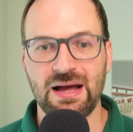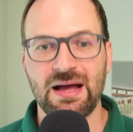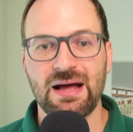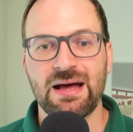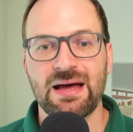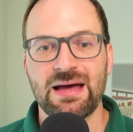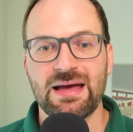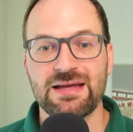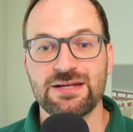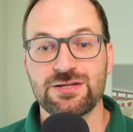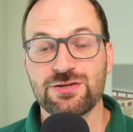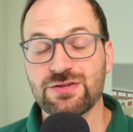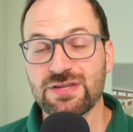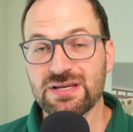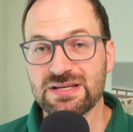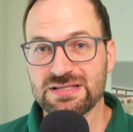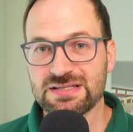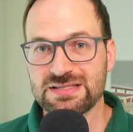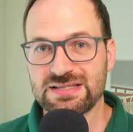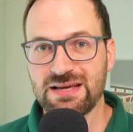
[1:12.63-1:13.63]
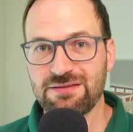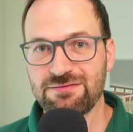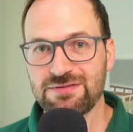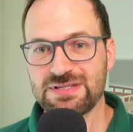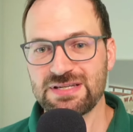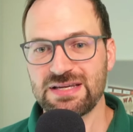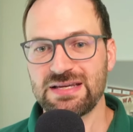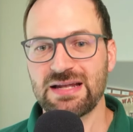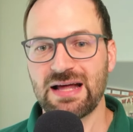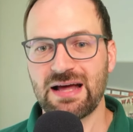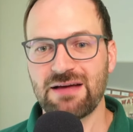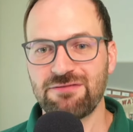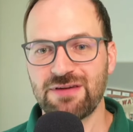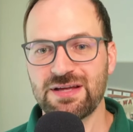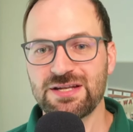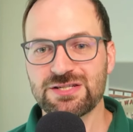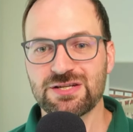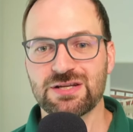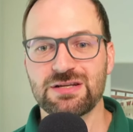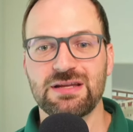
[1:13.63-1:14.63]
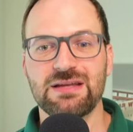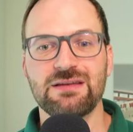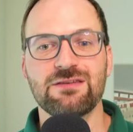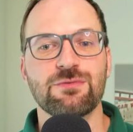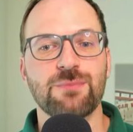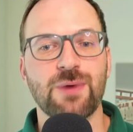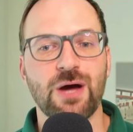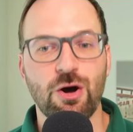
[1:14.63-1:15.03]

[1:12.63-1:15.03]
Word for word: In 2017, I ventured into my